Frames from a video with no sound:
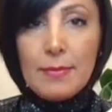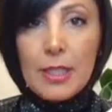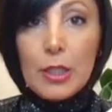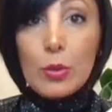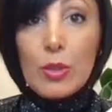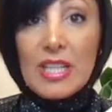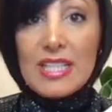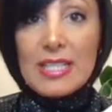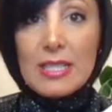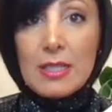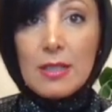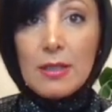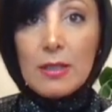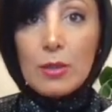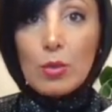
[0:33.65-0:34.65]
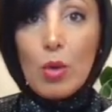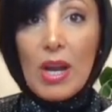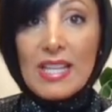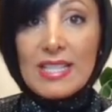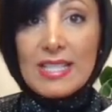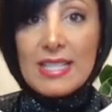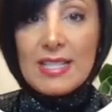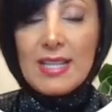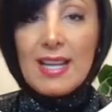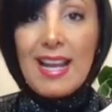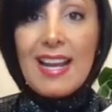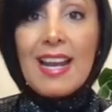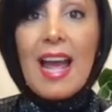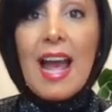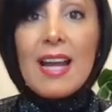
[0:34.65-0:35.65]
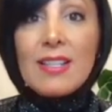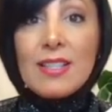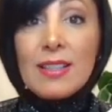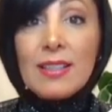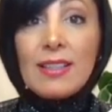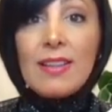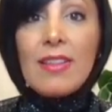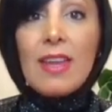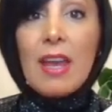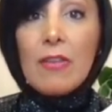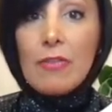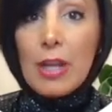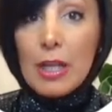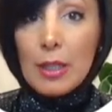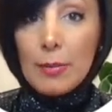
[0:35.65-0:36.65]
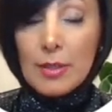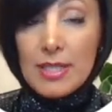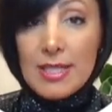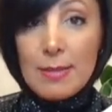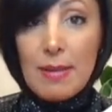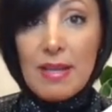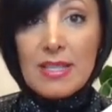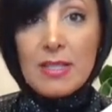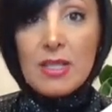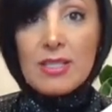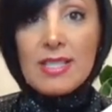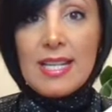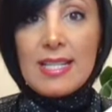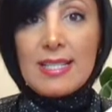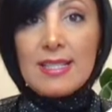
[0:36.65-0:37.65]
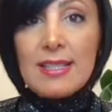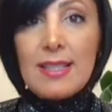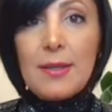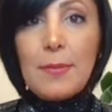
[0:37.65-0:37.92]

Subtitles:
reads, writes, and handling the available space on disk.